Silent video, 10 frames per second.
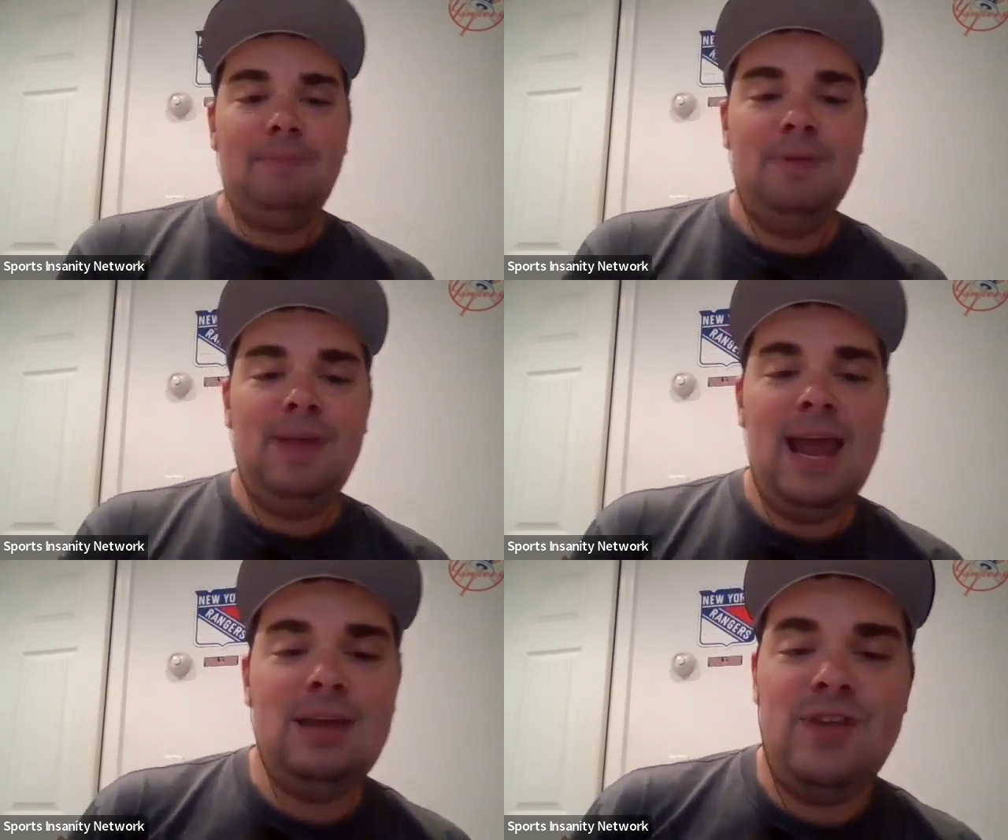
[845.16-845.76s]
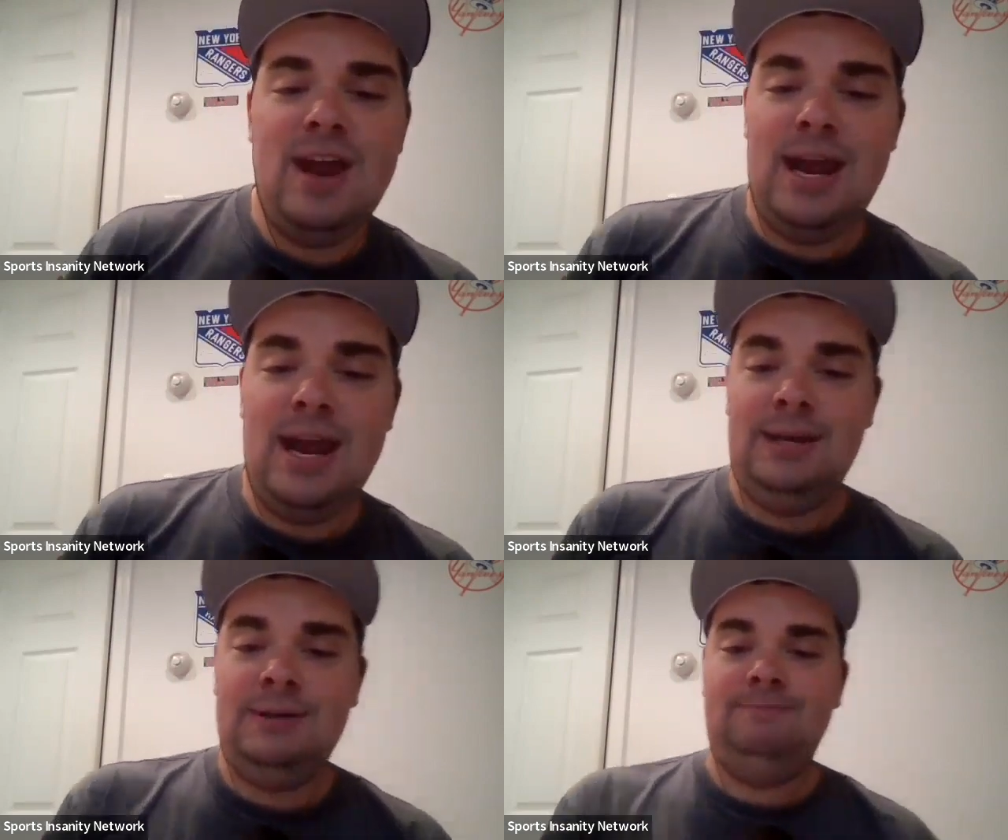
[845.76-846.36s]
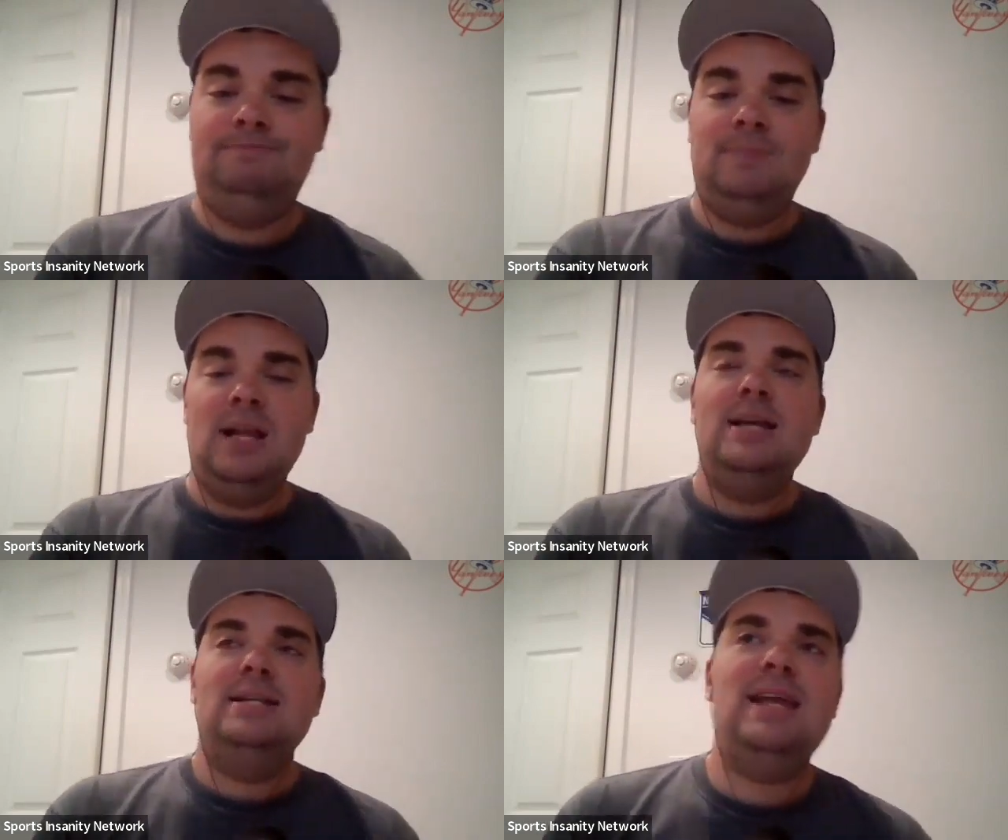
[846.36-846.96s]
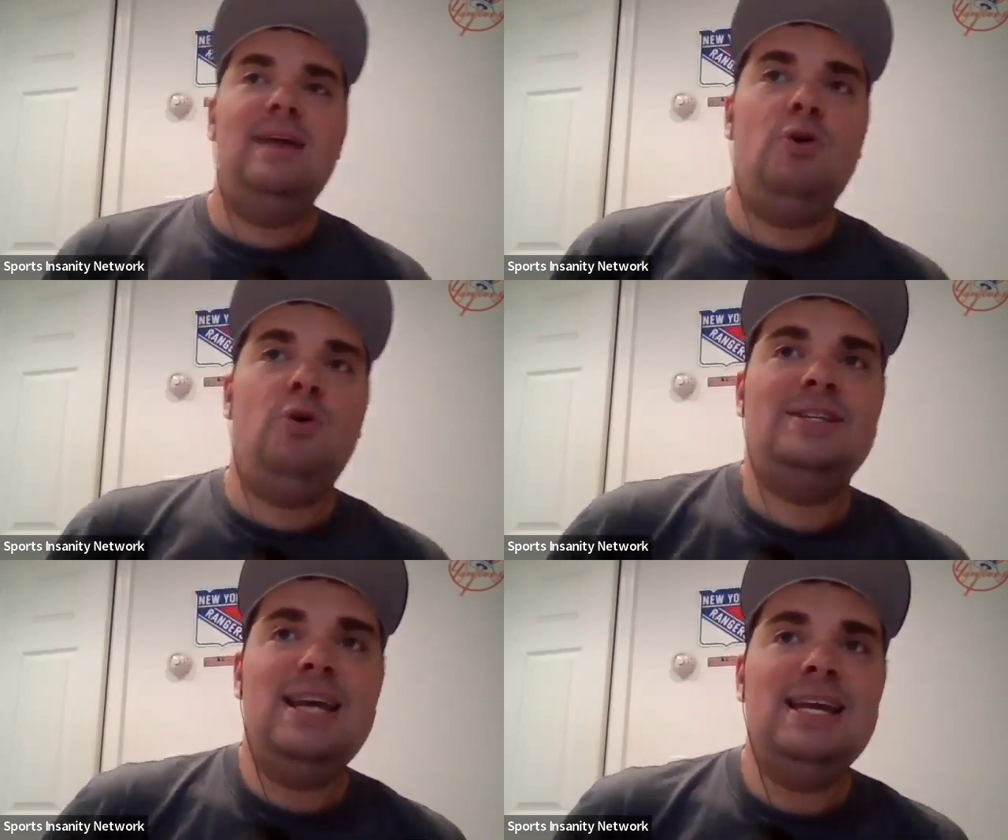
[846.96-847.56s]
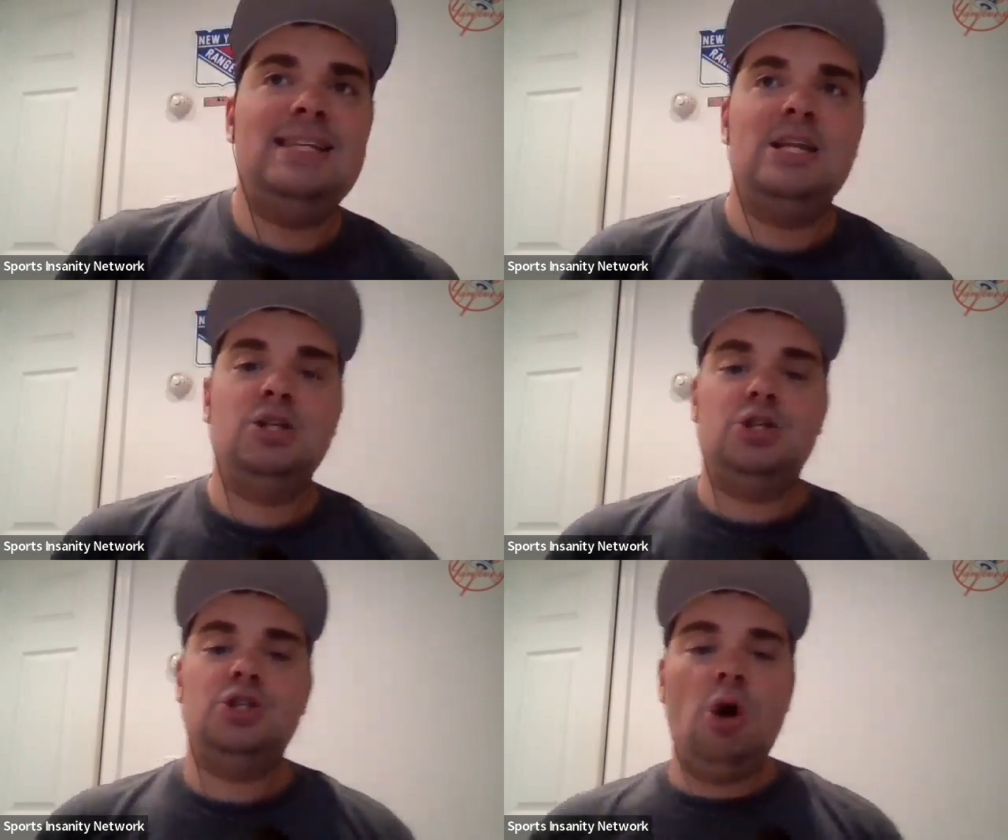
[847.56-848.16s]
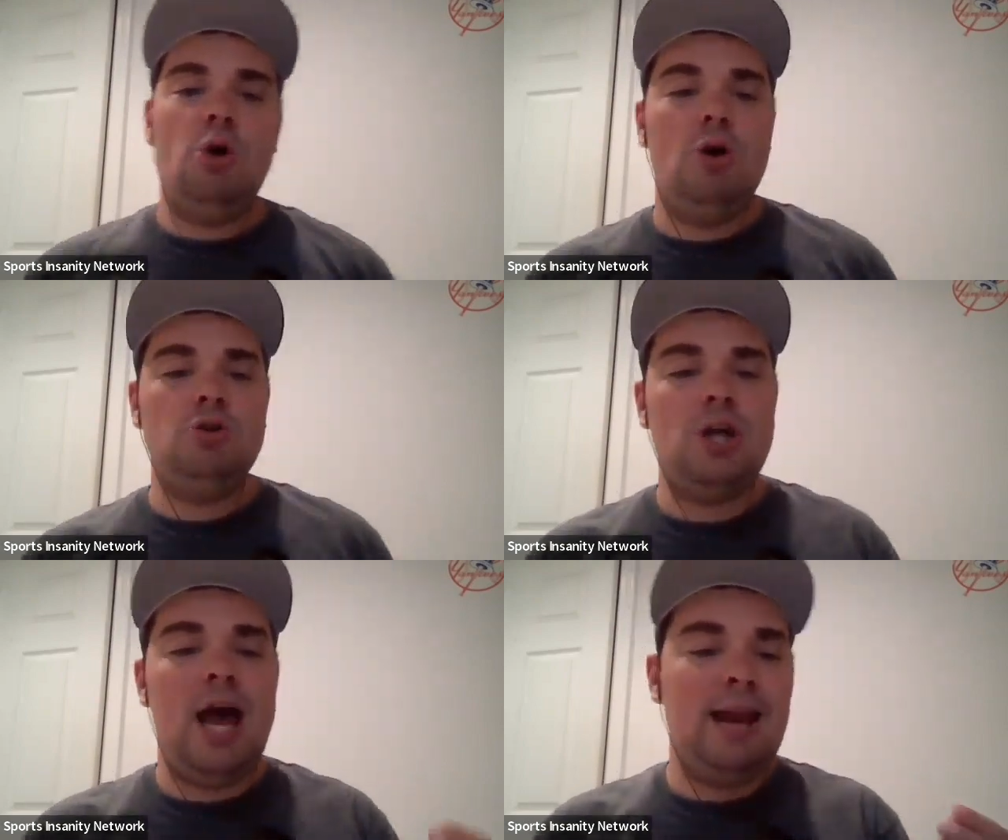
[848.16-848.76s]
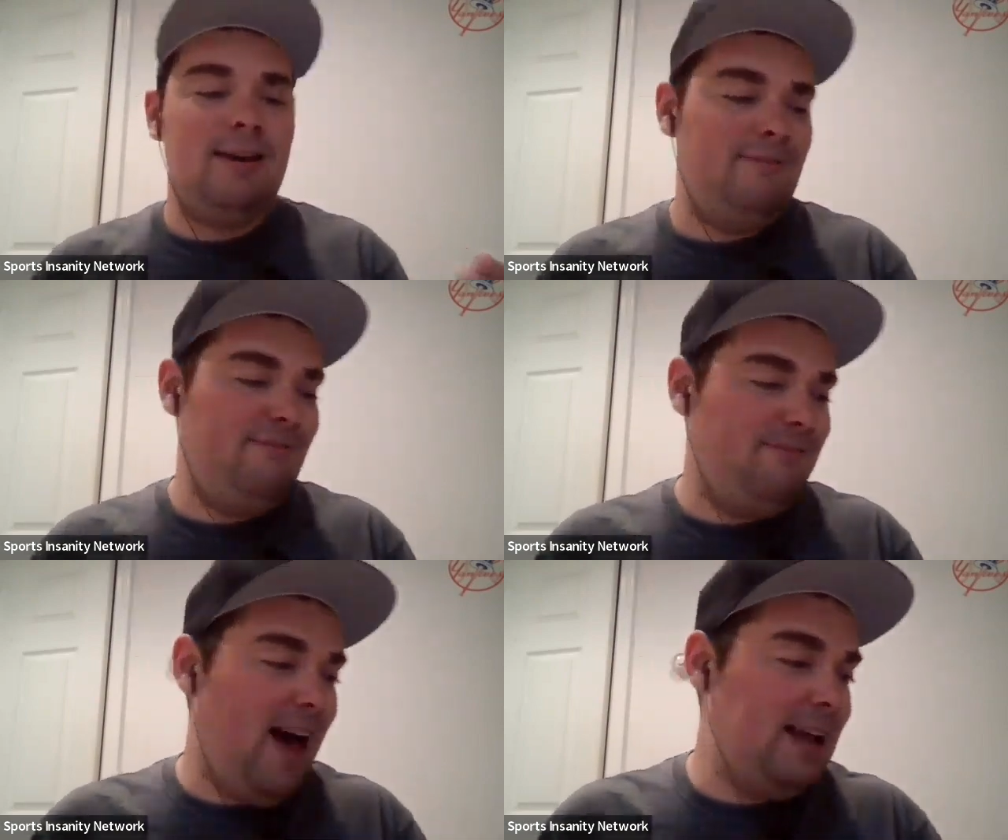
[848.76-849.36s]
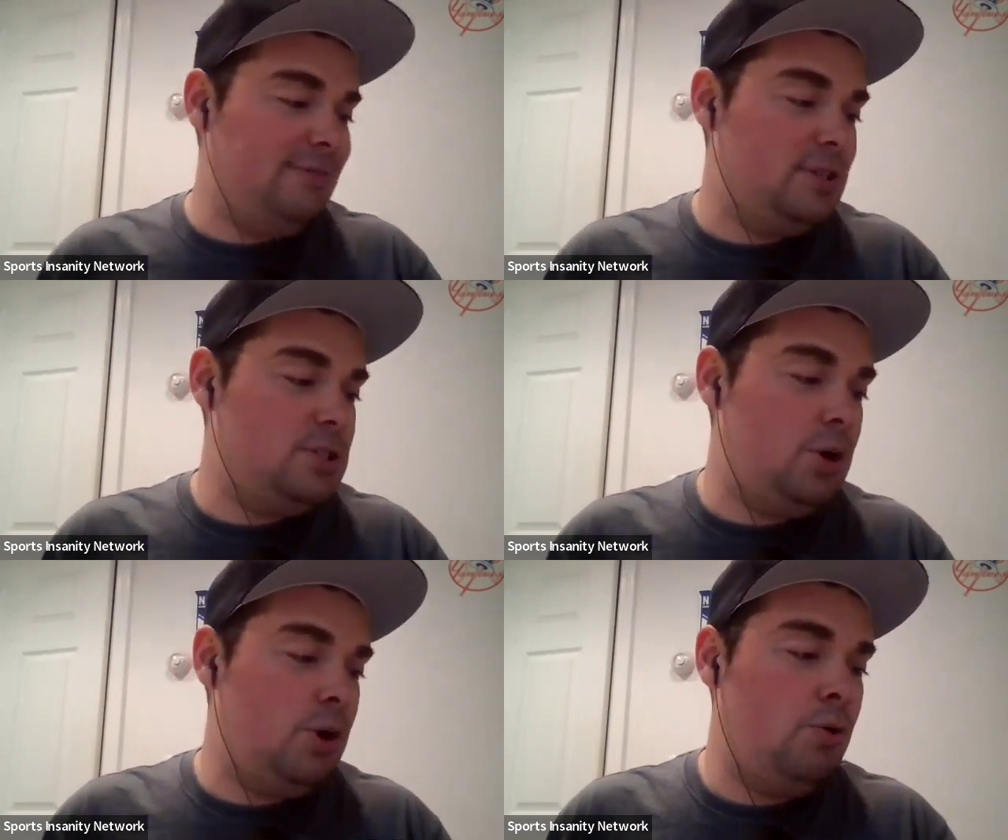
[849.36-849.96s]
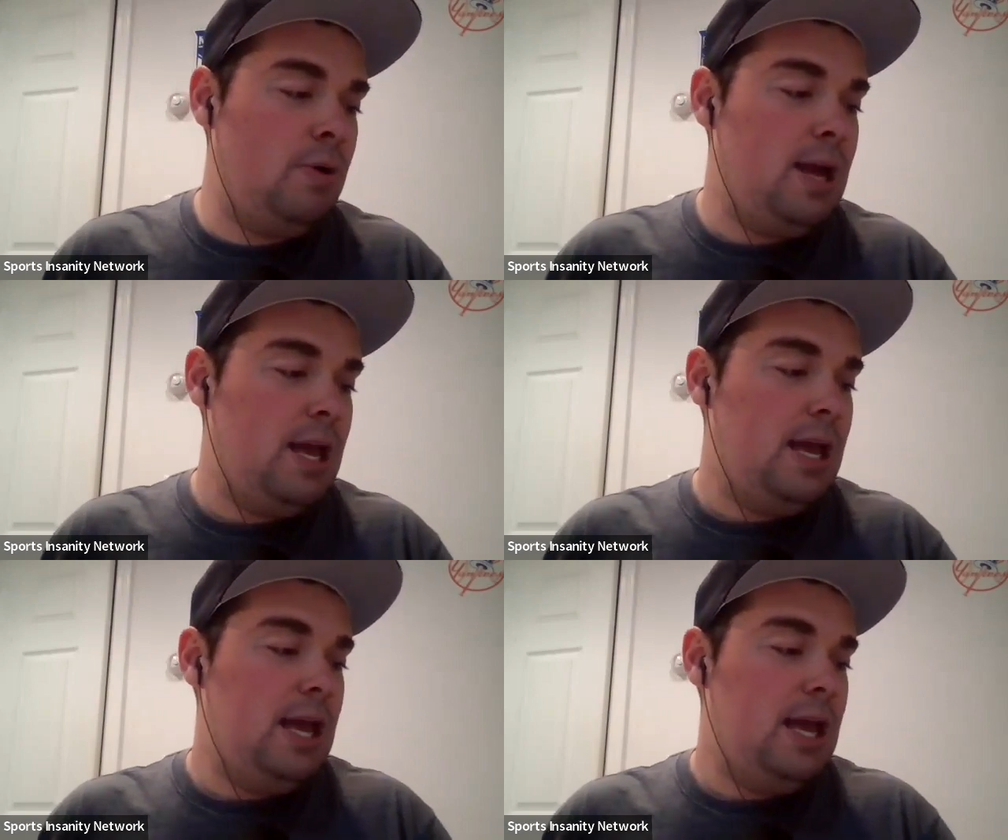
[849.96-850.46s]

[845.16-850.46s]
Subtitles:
top of the 8th inning, David Ortiz hits a solo shot, 5-2.